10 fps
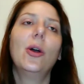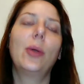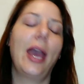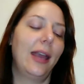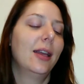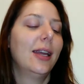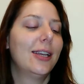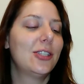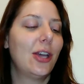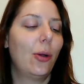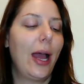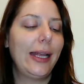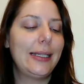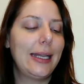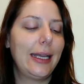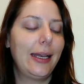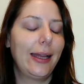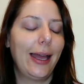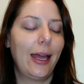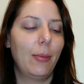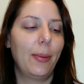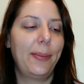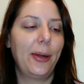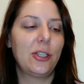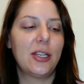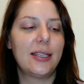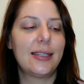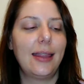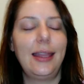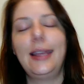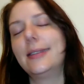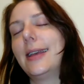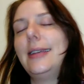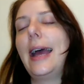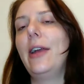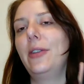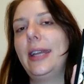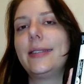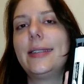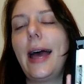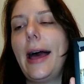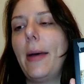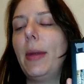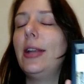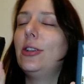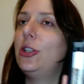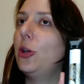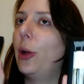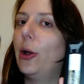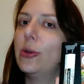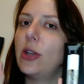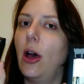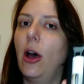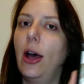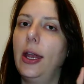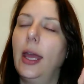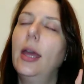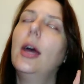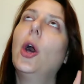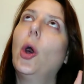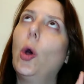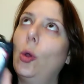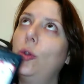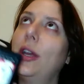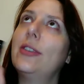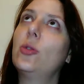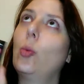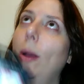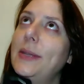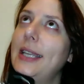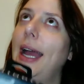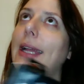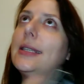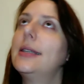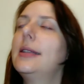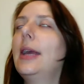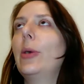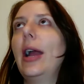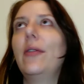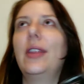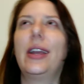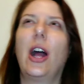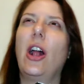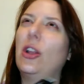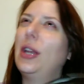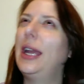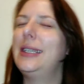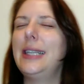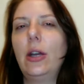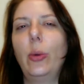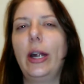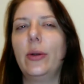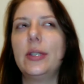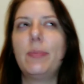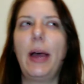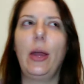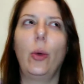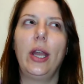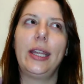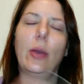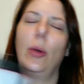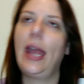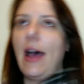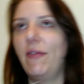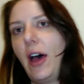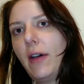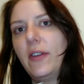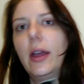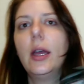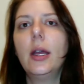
Okay, so I did um, purchase these Dionis um, duos on Ulta's website. They were having like a holiday deal where it was buy one, get one half off.